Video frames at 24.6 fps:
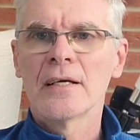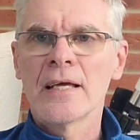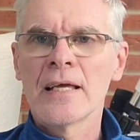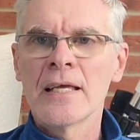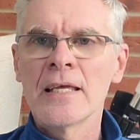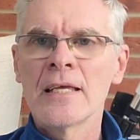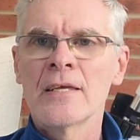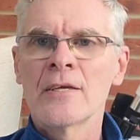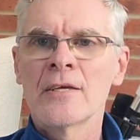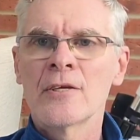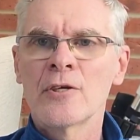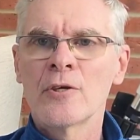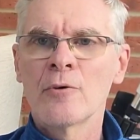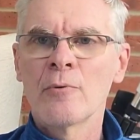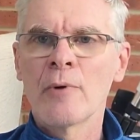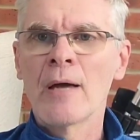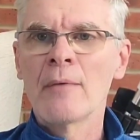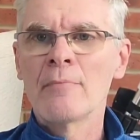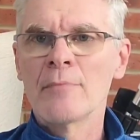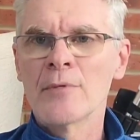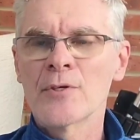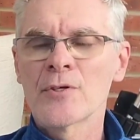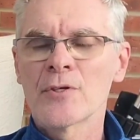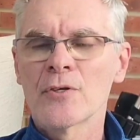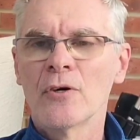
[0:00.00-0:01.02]

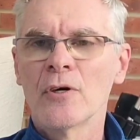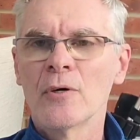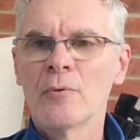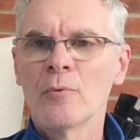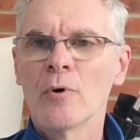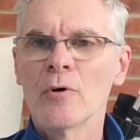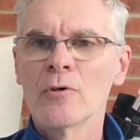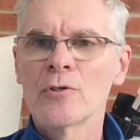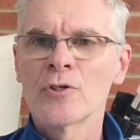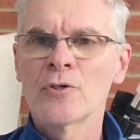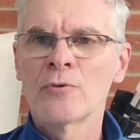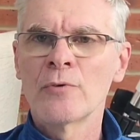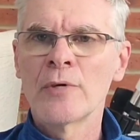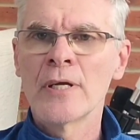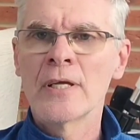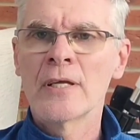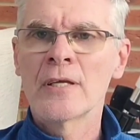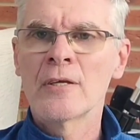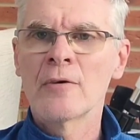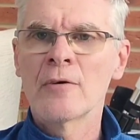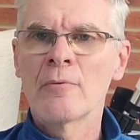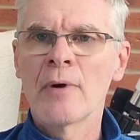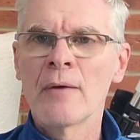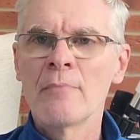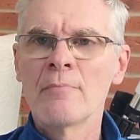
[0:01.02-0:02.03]
EQM, the Skywatcher
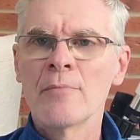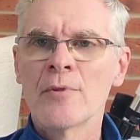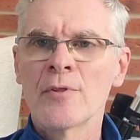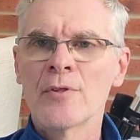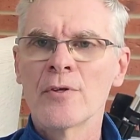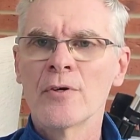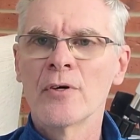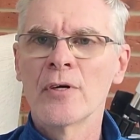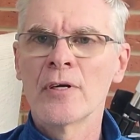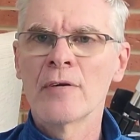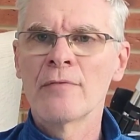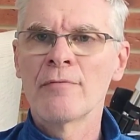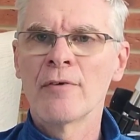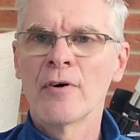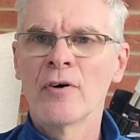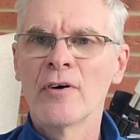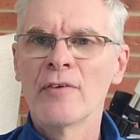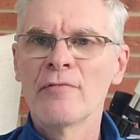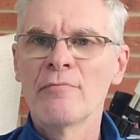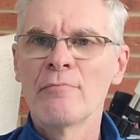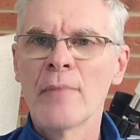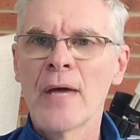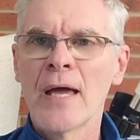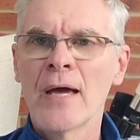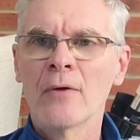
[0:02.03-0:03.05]
EQM
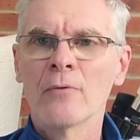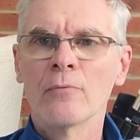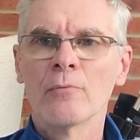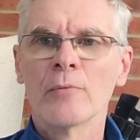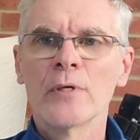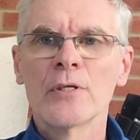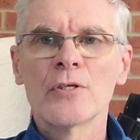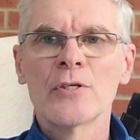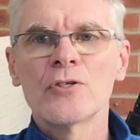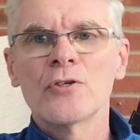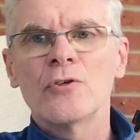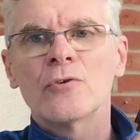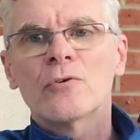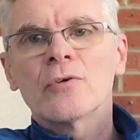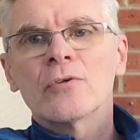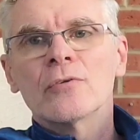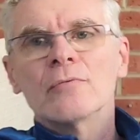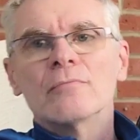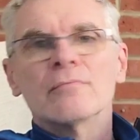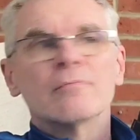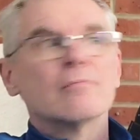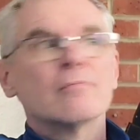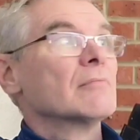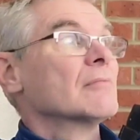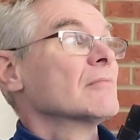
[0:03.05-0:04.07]
35 mount, which you
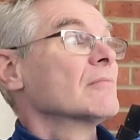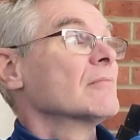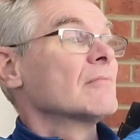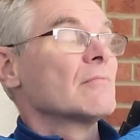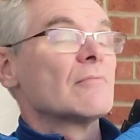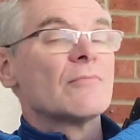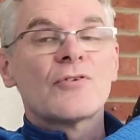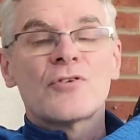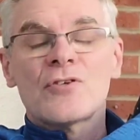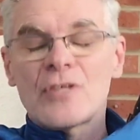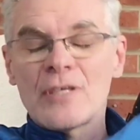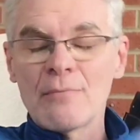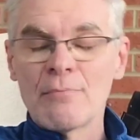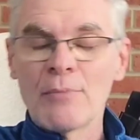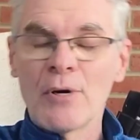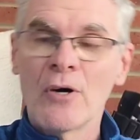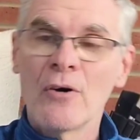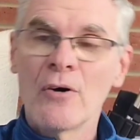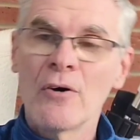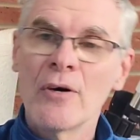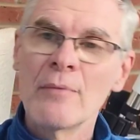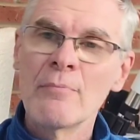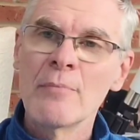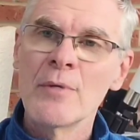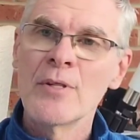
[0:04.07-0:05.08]
can see
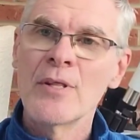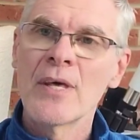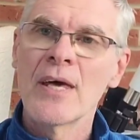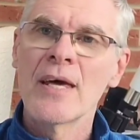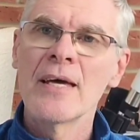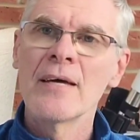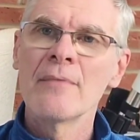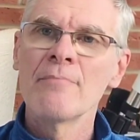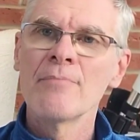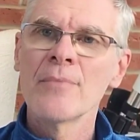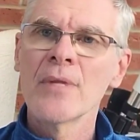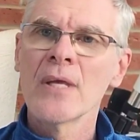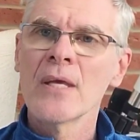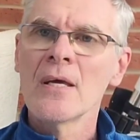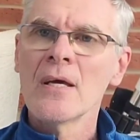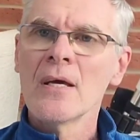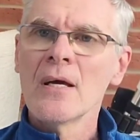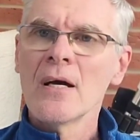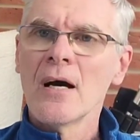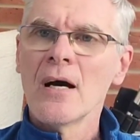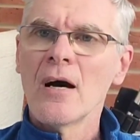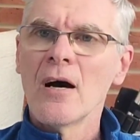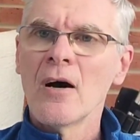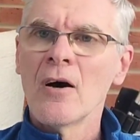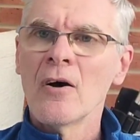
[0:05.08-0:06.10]
behind me there.
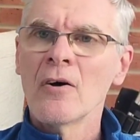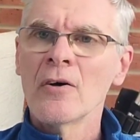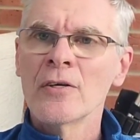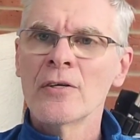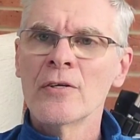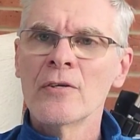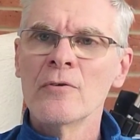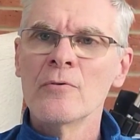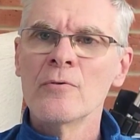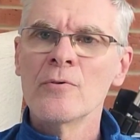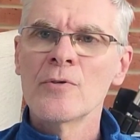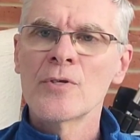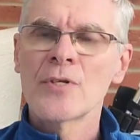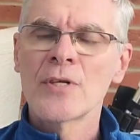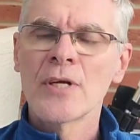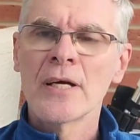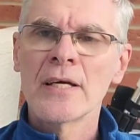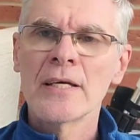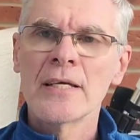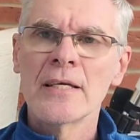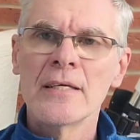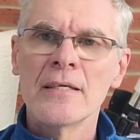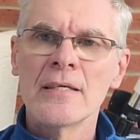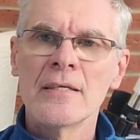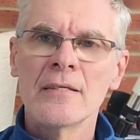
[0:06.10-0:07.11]
I used
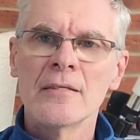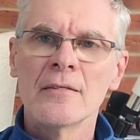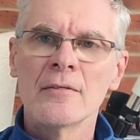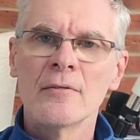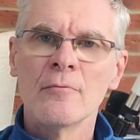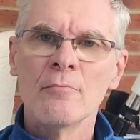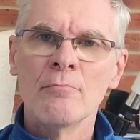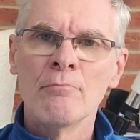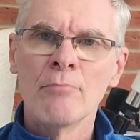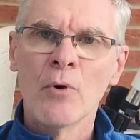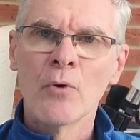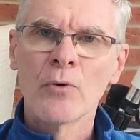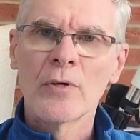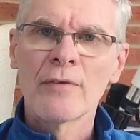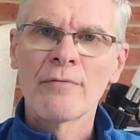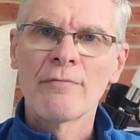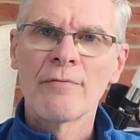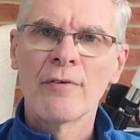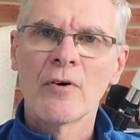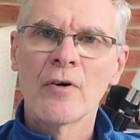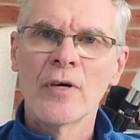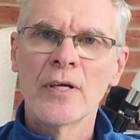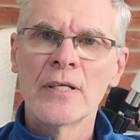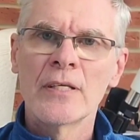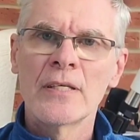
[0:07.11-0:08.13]
a
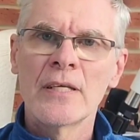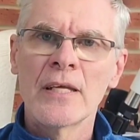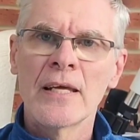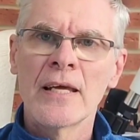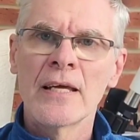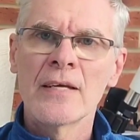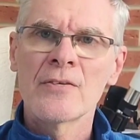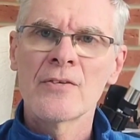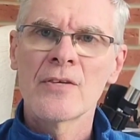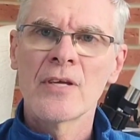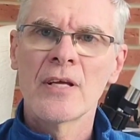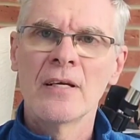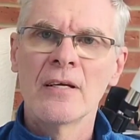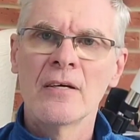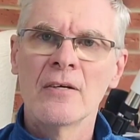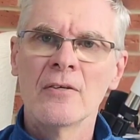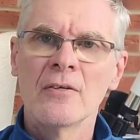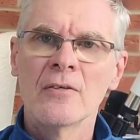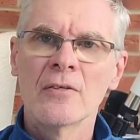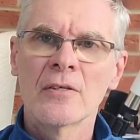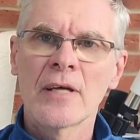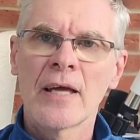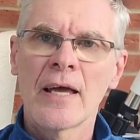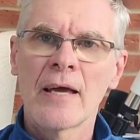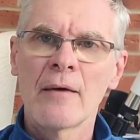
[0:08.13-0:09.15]
modified
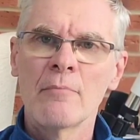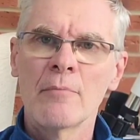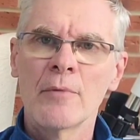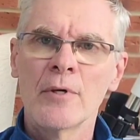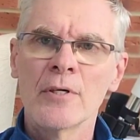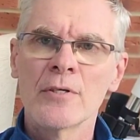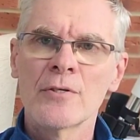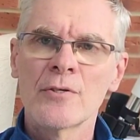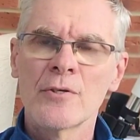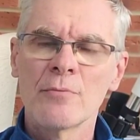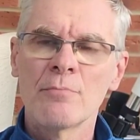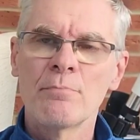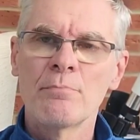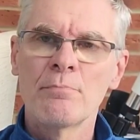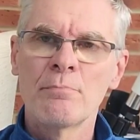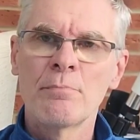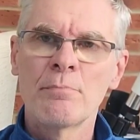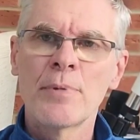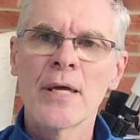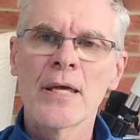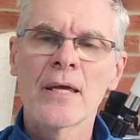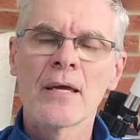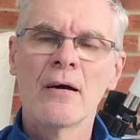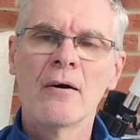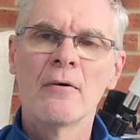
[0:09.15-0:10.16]
DSLR camera to
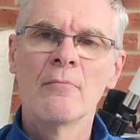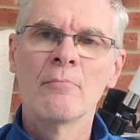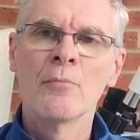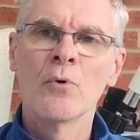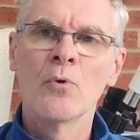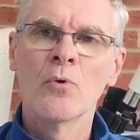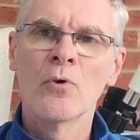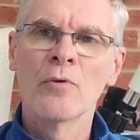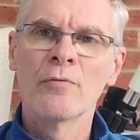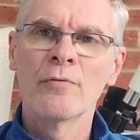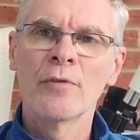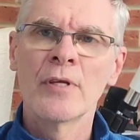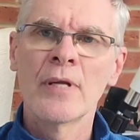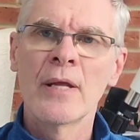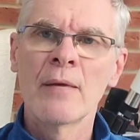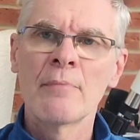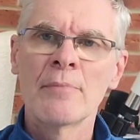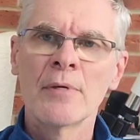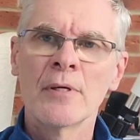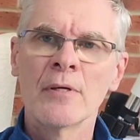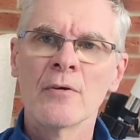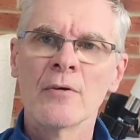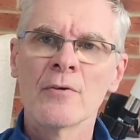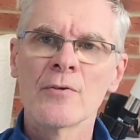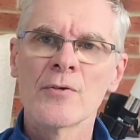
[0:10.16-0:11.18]
pick up more of the
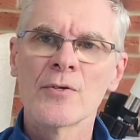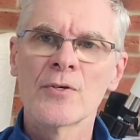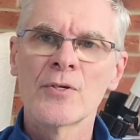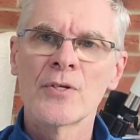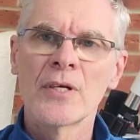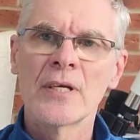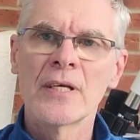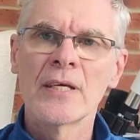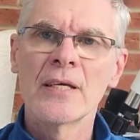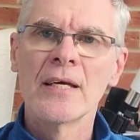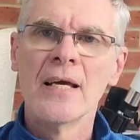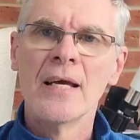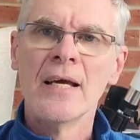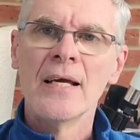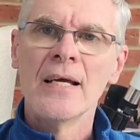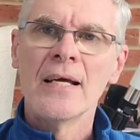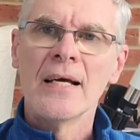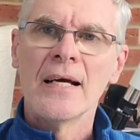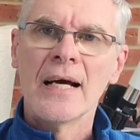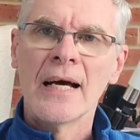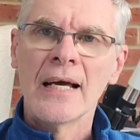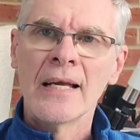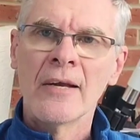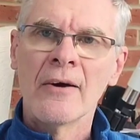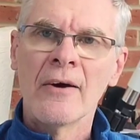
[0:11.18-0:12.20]
nebulosity
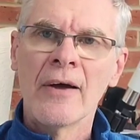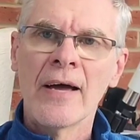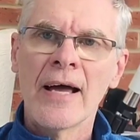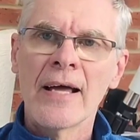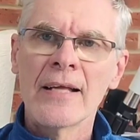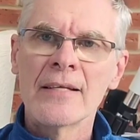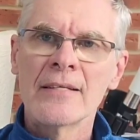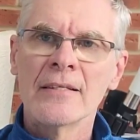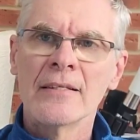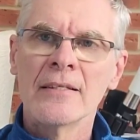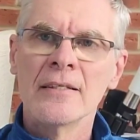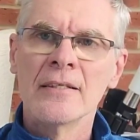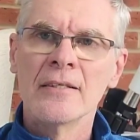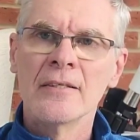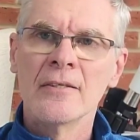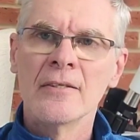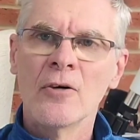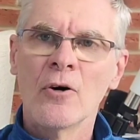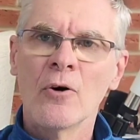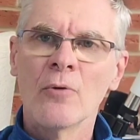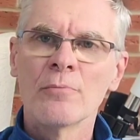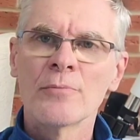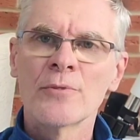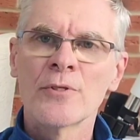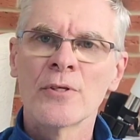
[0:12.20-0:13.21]
and I had a
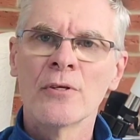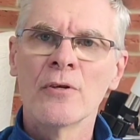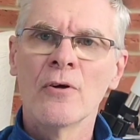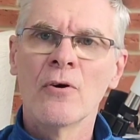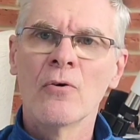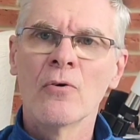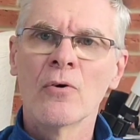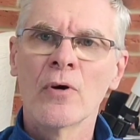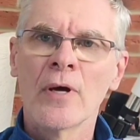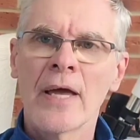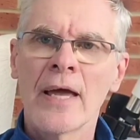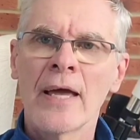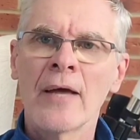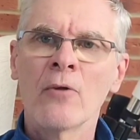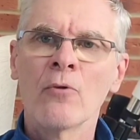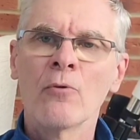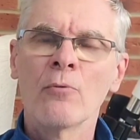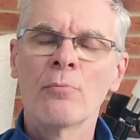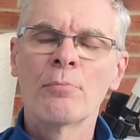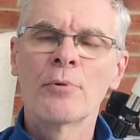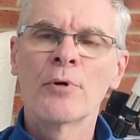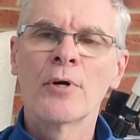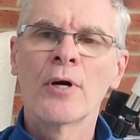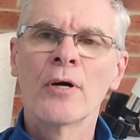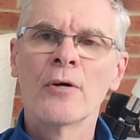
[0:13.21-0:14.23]
Optolong L
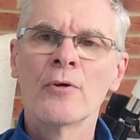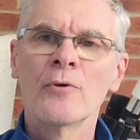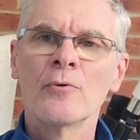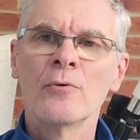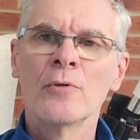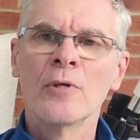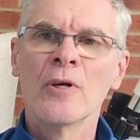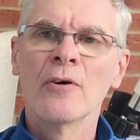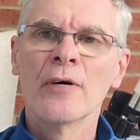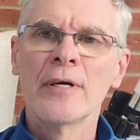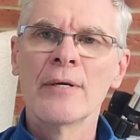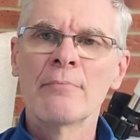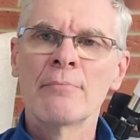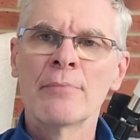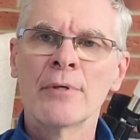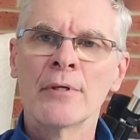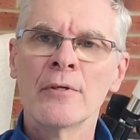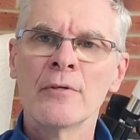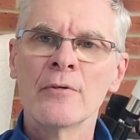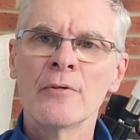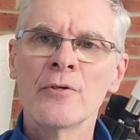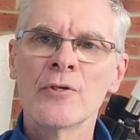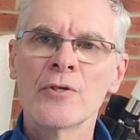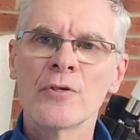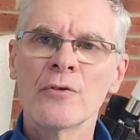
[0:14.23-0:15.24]
Pro light
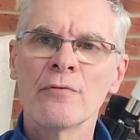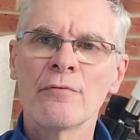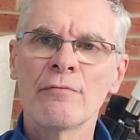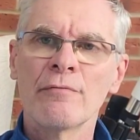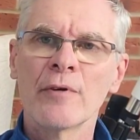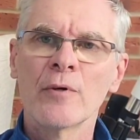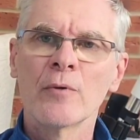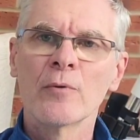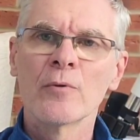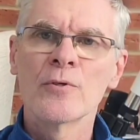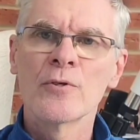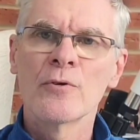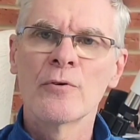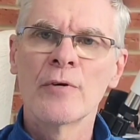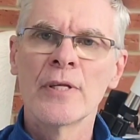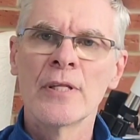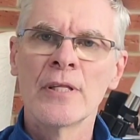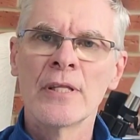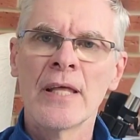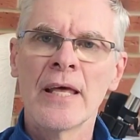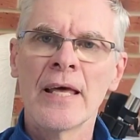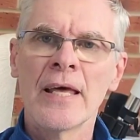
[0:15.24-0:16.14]
pollution filter in